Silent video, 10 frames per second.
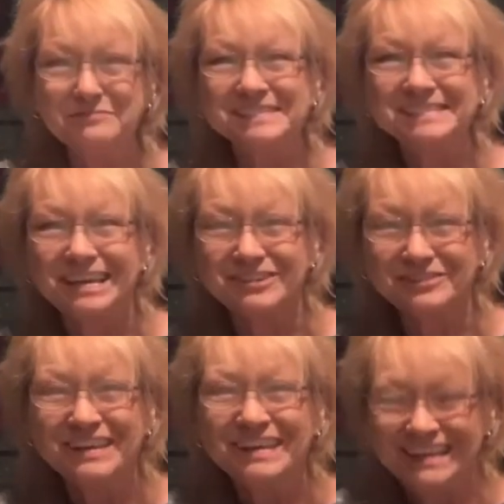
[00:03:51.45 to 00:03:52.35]
So
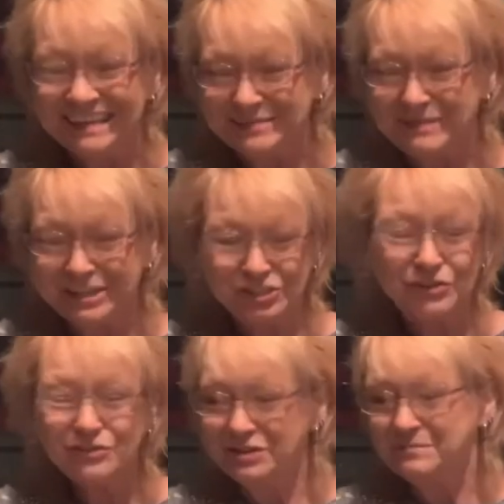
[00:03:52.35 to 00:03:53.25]
by
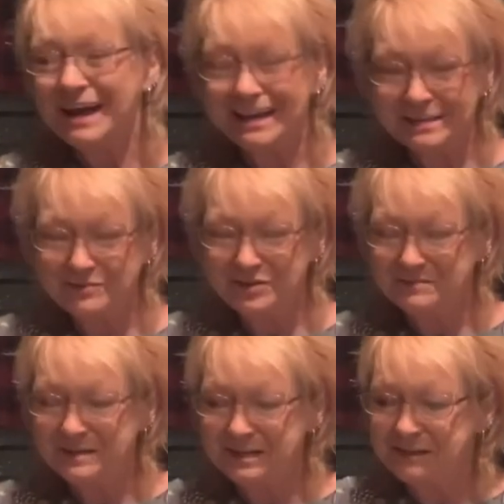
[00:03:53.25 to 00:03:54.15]
showing them, I can put them
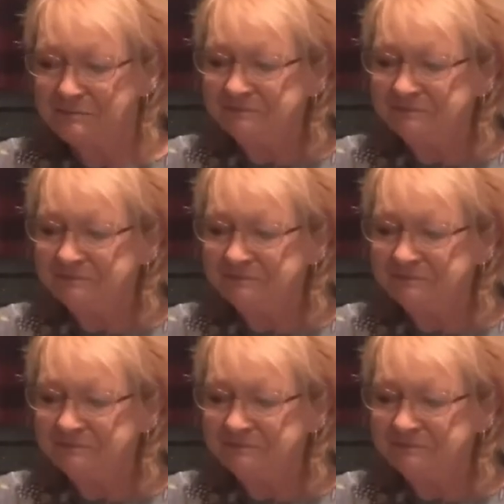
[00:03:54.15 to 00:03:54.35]
up.